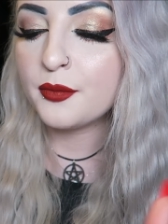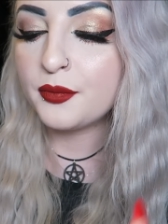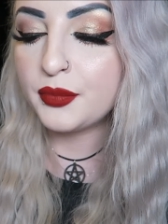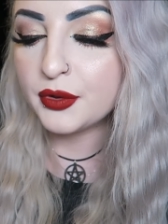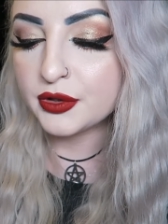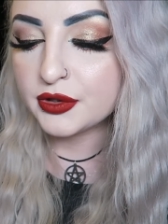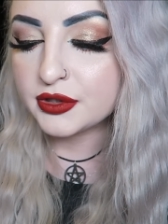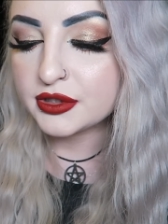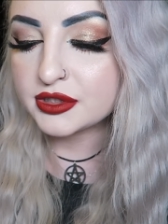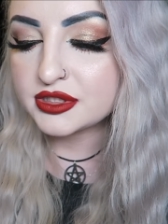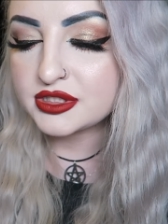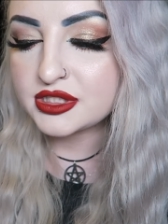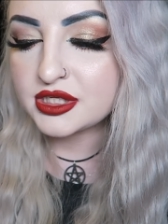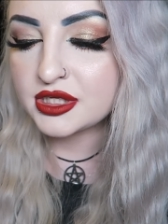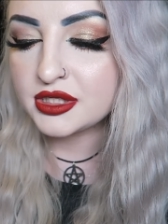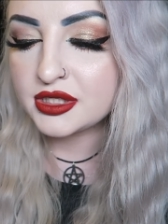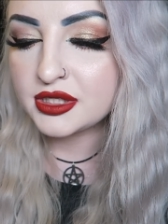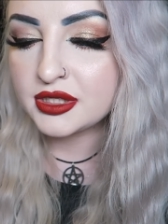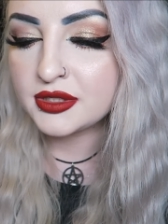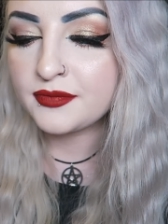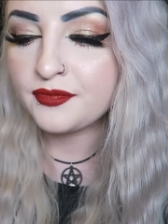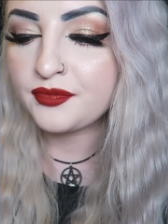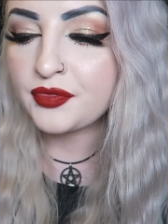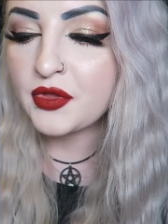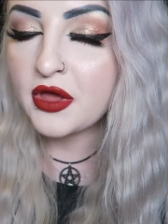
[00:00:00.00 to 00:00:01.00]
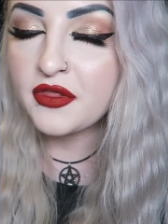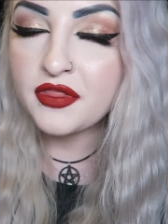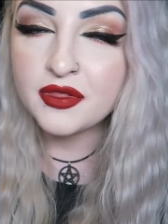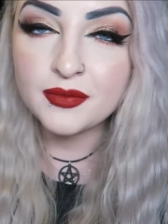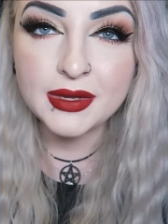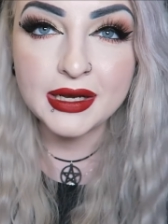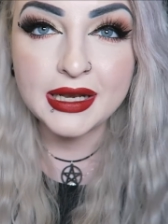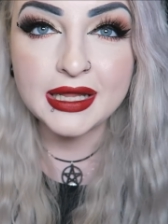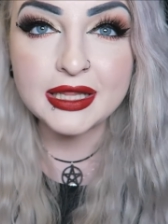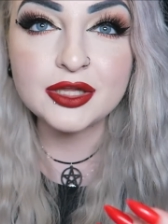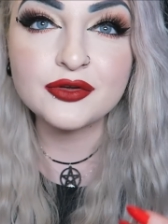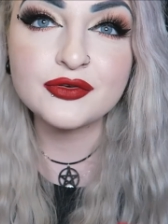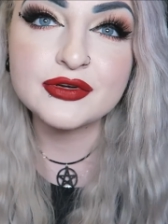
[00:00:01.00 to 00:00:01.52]
But at the
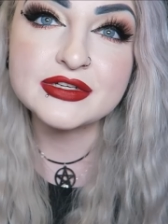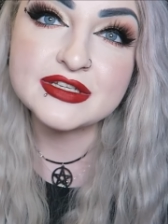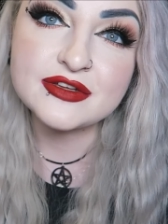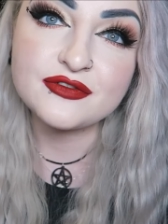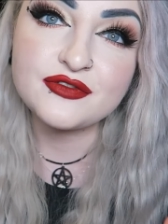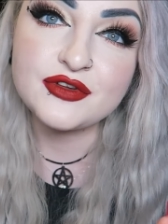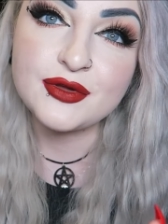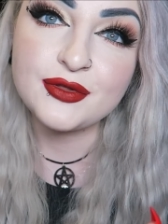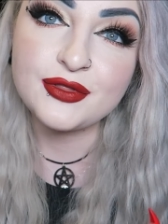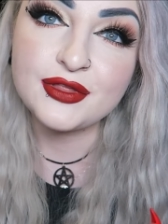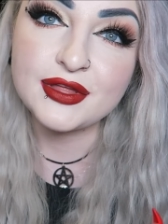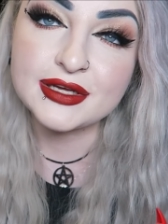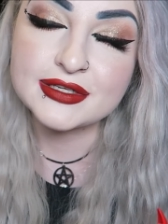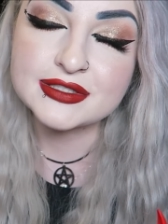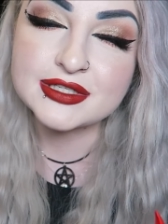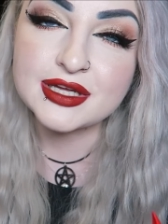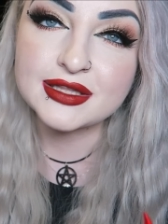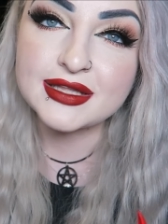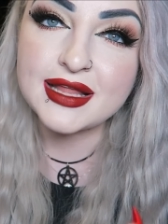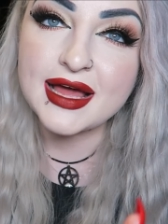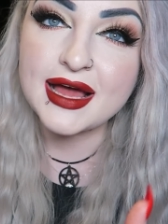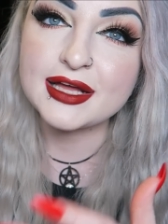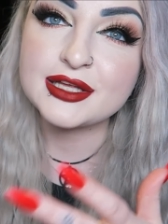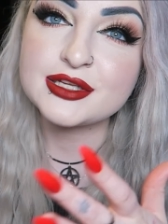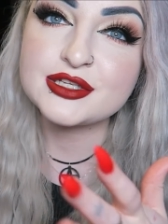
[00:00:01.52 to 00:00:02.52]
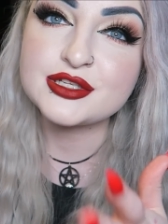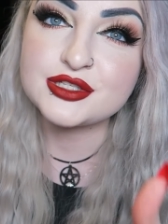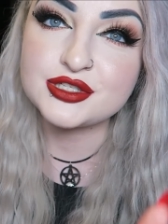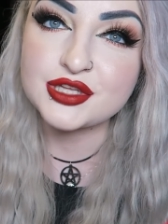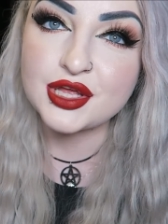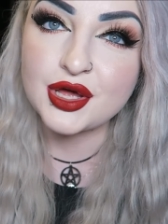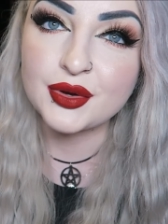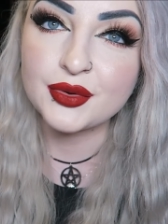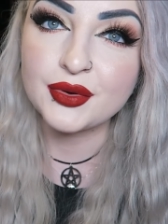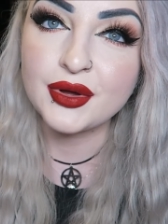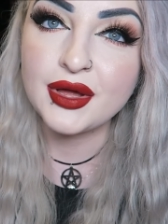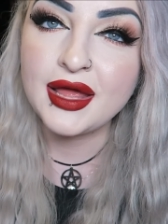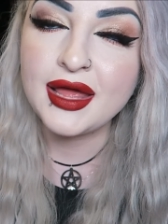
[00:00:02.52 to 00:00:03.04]
minute there is a few things on there.
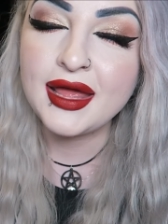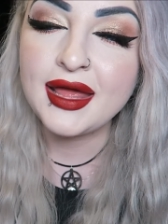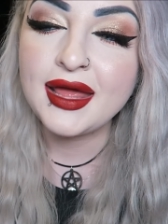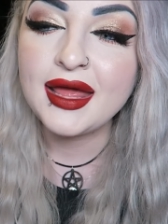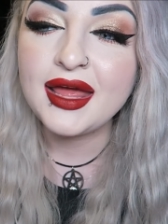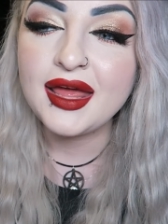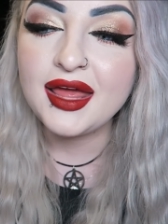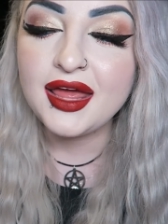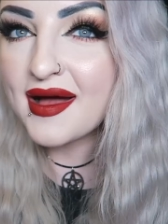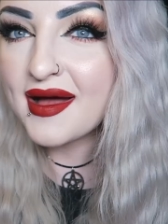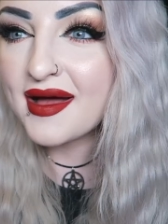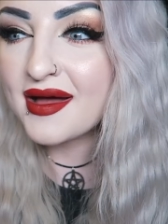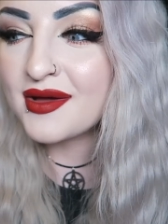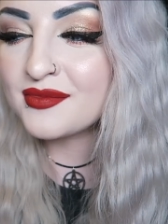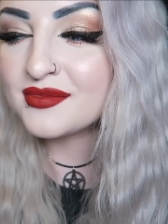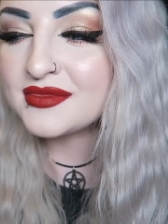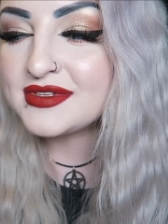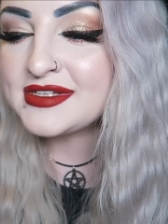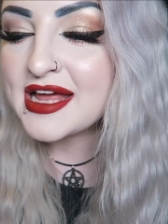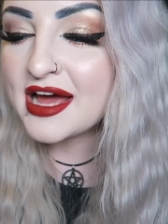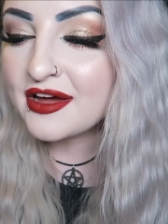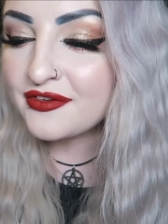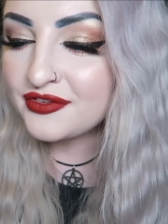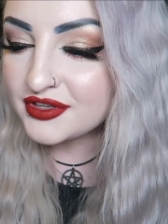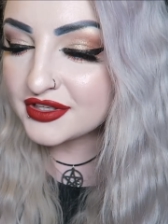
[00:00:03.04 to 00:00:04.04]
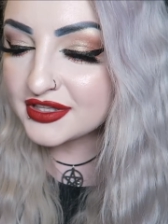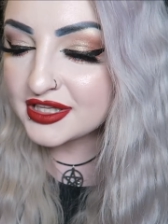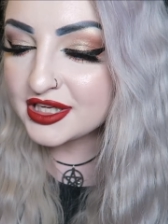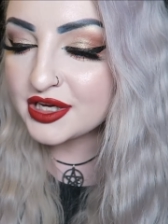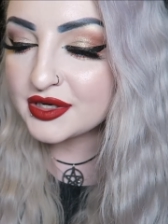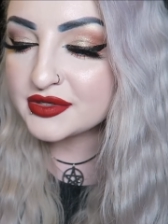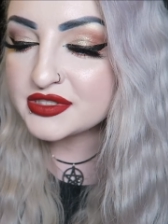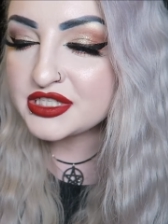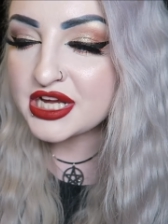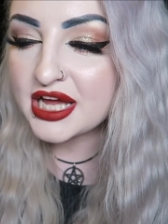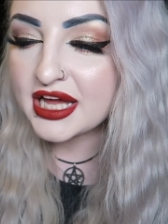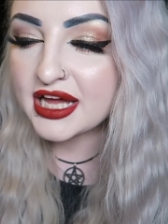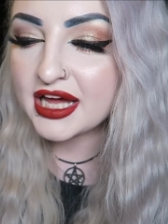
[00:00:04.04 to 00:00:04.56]
So um, definitely
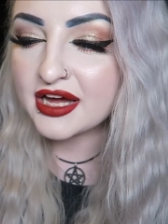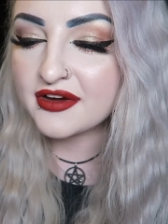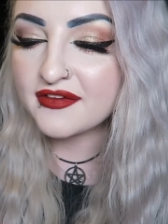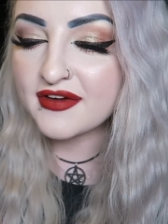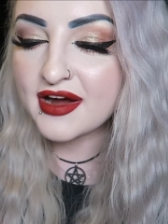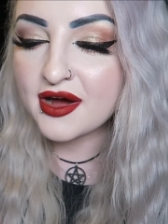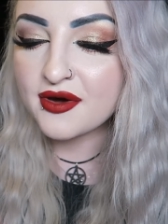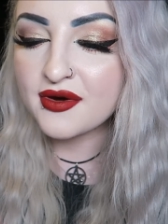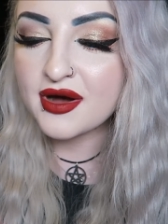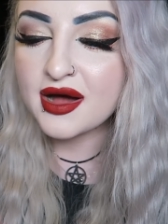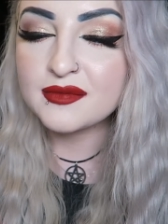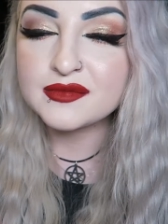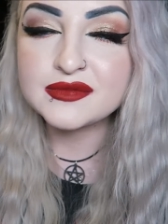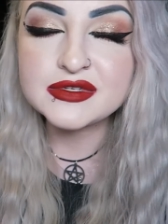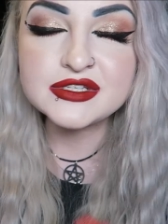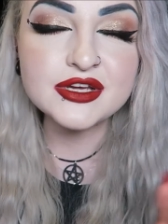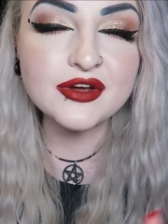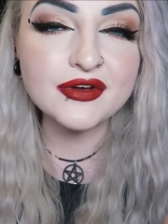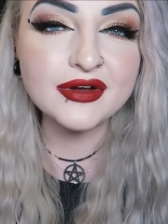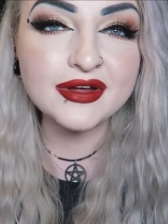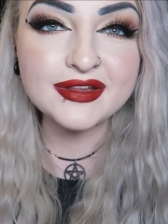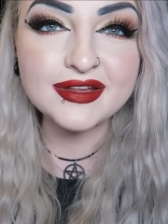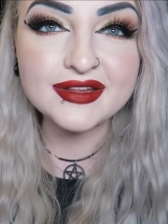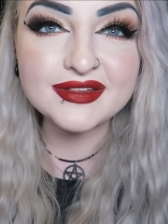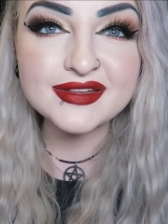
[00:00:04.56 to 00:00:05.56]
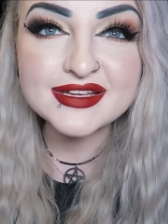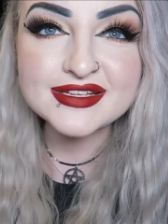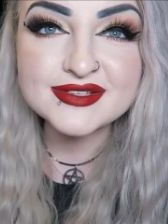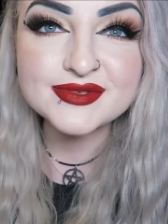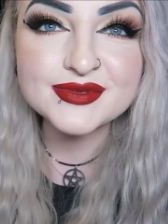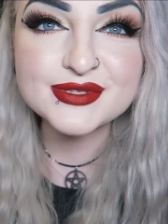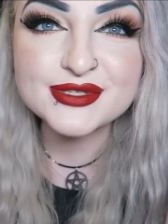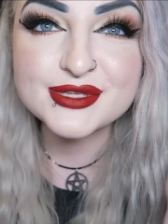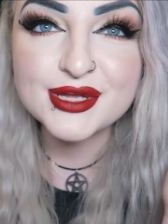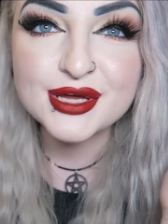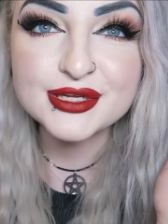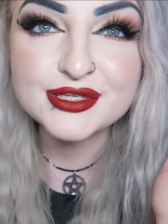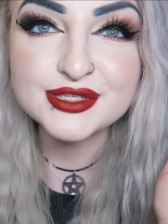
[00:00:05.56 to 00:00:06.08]
go check her out. I'm sorry that this
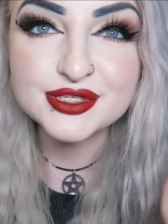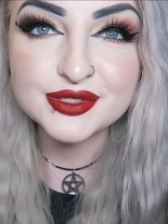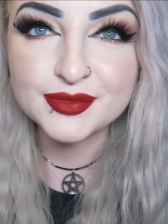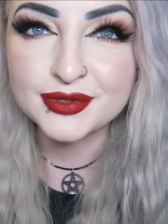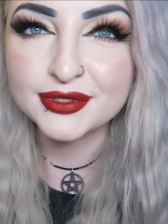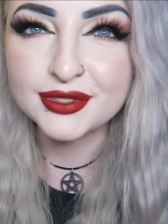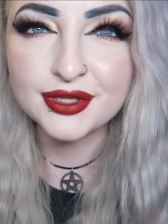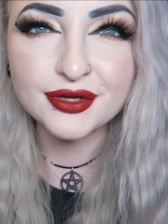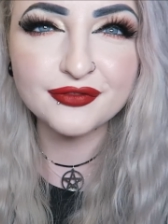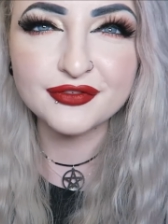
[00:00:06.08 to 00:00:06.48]
was a super